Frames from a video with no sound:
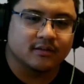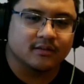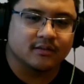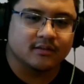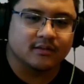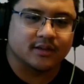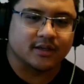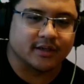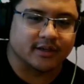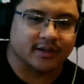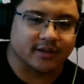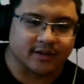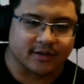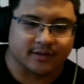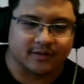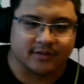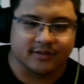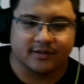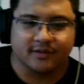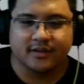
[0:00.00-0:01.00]
There you
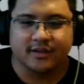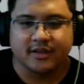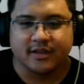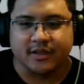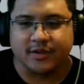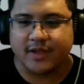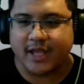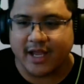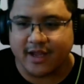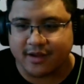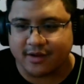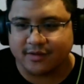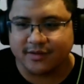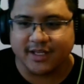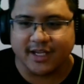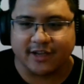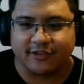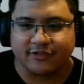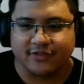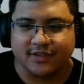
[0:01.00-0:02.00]
go. You can't go
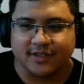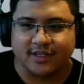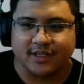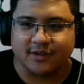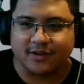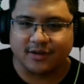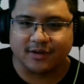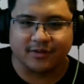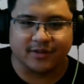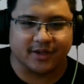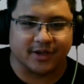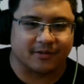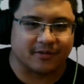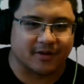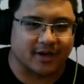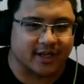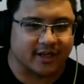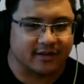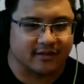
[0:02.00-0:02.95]
left. You can only go right.